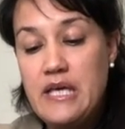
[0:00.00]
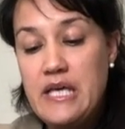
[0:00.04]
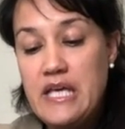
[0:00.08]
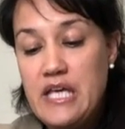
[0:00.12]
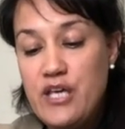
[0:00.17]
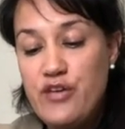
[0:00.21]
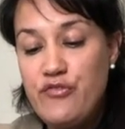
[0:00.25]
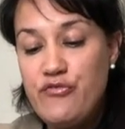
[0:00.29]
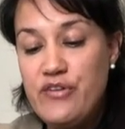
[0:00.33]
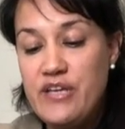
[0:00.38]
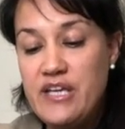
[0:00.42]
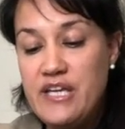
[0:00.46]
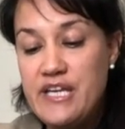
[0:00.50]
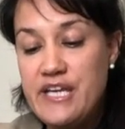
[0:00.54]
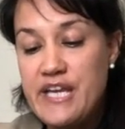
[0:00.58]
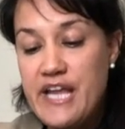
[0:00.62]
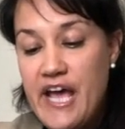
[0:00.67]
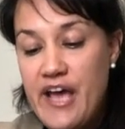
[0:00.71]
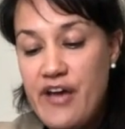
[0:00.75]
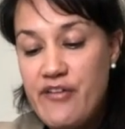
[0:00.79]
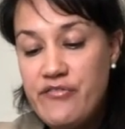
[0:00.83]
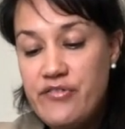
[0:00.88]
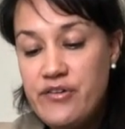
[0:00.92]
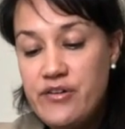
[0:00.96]
if he
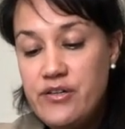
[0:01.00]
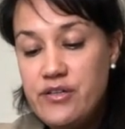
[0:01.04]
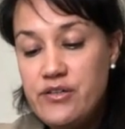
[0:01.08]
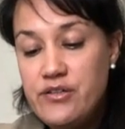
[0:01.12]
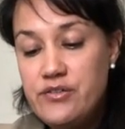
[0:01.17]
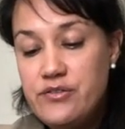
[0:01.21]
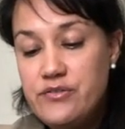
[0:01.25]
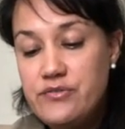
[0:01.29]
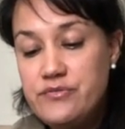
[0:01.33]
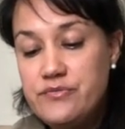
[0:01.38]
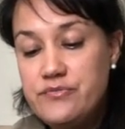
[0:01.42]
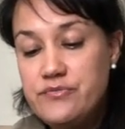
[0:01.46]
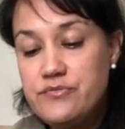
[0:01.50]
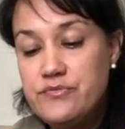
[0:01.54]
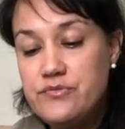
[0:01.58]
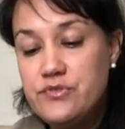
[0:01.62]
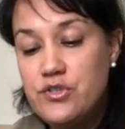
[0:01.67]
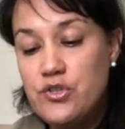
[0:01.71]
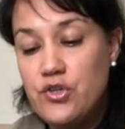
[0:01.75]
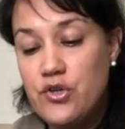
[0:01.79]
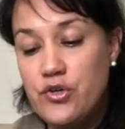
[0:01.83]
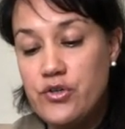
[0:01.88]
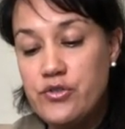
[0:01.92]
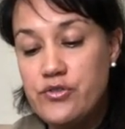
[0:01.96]
never
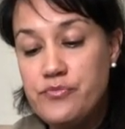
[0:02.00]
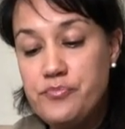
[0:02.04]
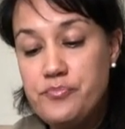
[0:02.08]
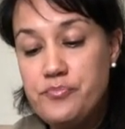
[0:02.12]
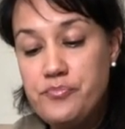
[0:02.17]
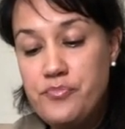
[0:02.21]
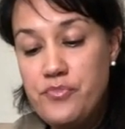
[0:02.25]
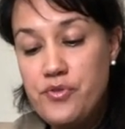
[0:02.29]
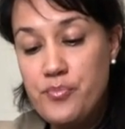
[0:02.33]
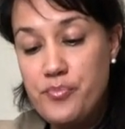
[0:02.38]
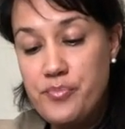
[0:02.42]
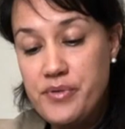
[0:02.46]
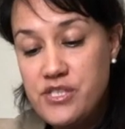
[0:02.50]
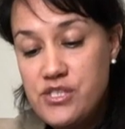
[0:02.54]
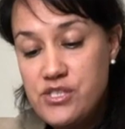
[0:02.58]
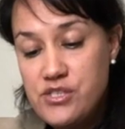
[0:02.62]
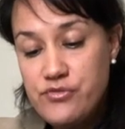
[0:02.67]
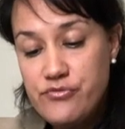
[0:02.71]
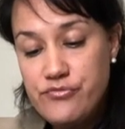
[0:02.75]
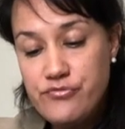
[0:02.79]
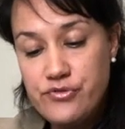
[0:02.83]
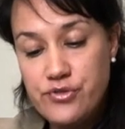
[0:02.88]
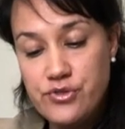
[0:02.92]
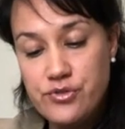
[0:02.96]
got the bitter
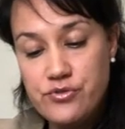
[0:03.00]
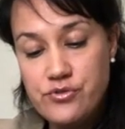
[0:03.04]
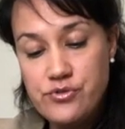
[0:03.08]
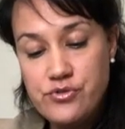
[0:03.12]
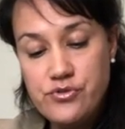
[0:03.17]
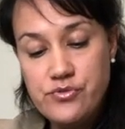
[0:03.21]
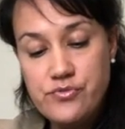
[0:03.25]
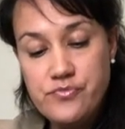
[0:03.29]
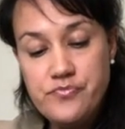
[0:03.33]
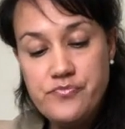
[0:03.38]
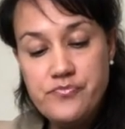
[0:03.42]
fruit,